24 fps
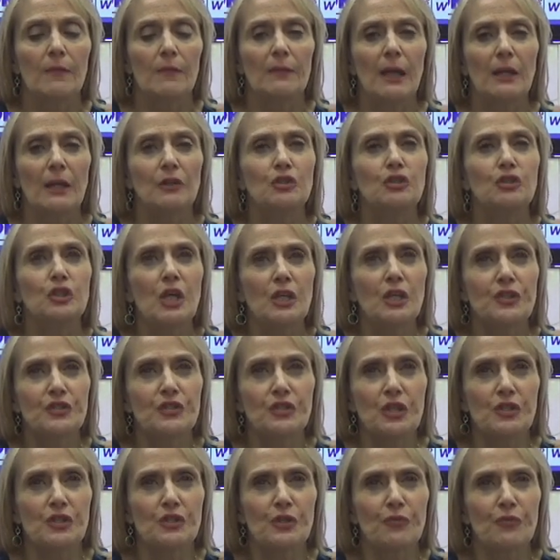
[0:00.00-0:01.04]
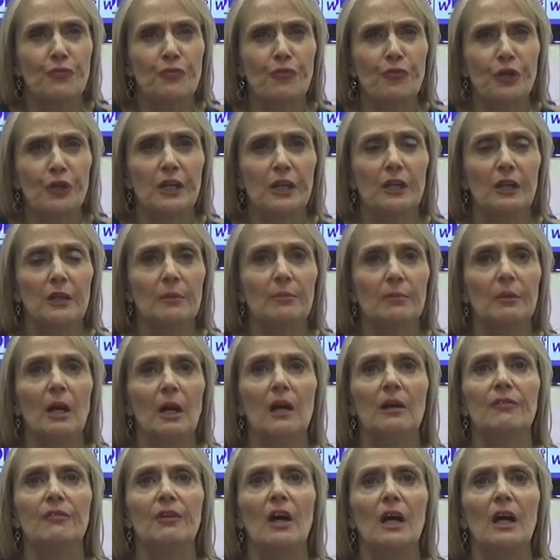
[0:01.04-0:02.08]
that justice of freedom,
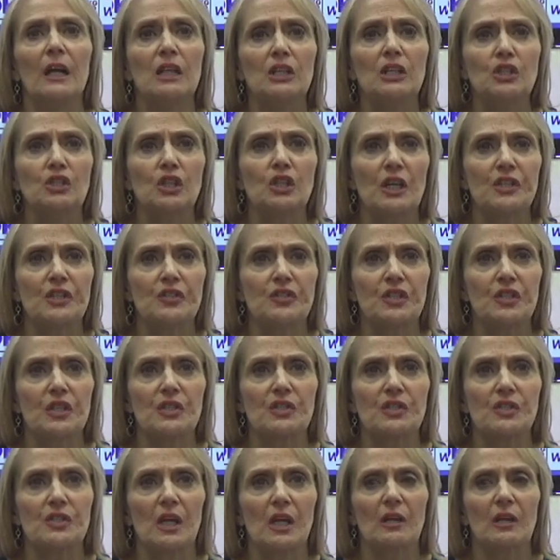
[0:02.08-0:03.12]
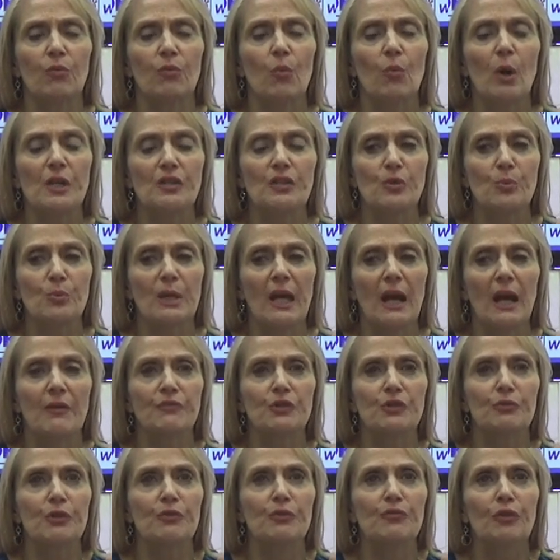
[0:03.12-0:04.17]
of injustice, of what do we
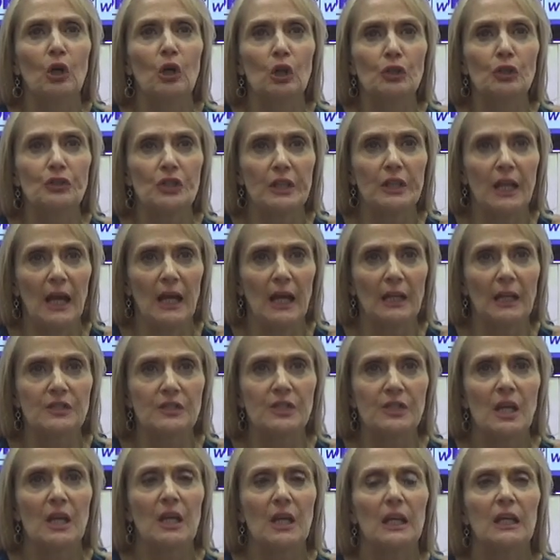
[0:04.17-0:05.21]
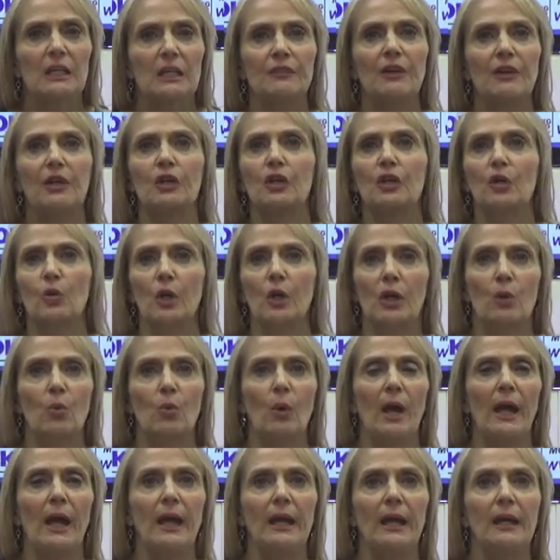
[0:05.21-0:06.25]
have to revolt against in a very quick
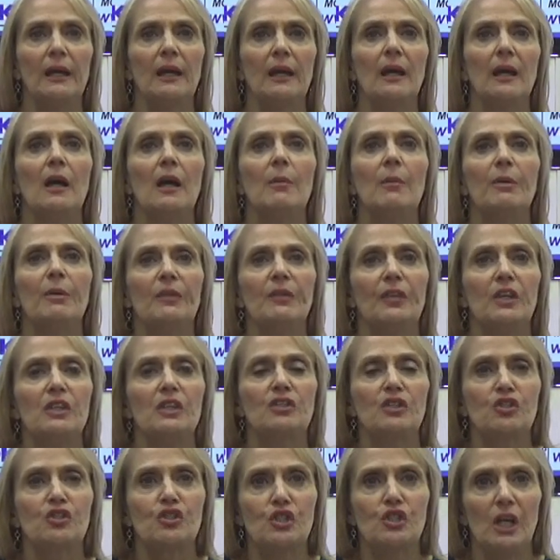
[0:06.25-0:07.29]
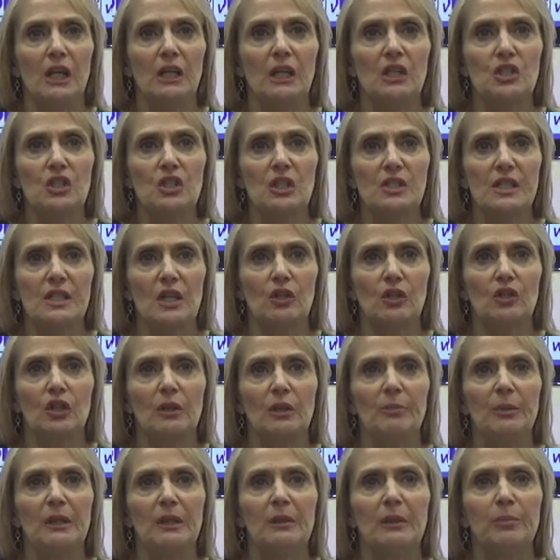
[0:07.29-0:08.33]
way, but these are changes that are going
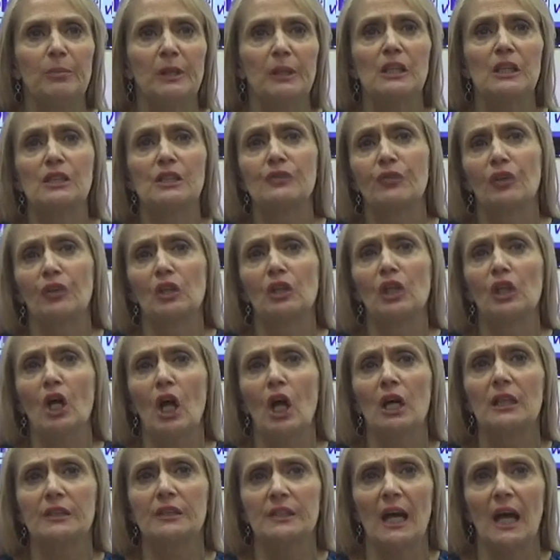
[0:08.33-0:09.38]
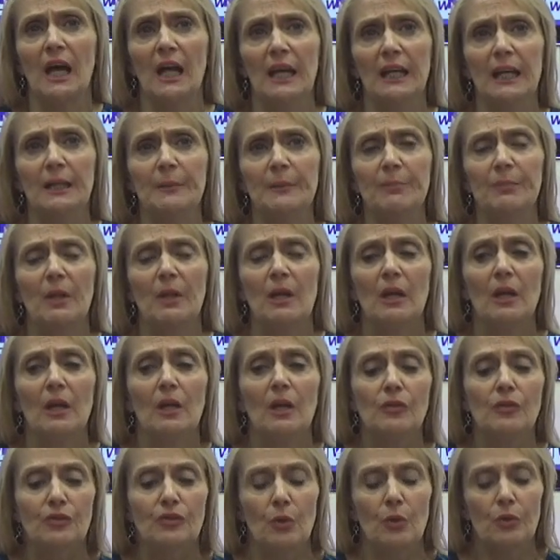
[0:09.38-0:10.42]
to be in place for a long time.
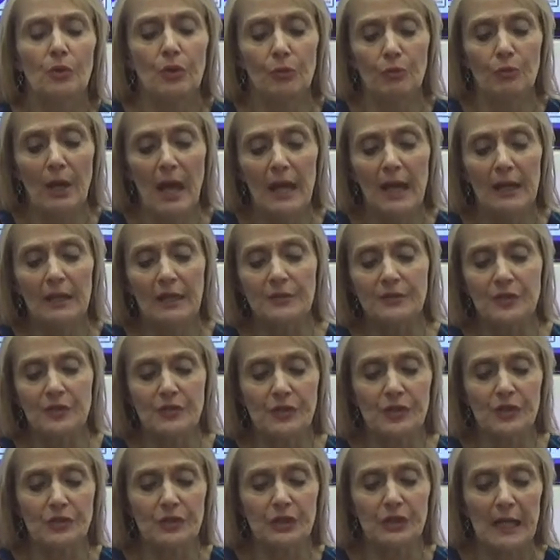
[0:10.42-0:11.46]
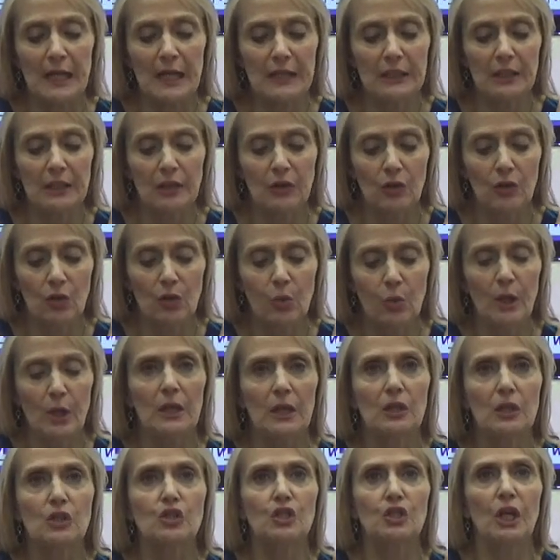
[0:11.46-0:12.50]
So Uranus is this lightning quick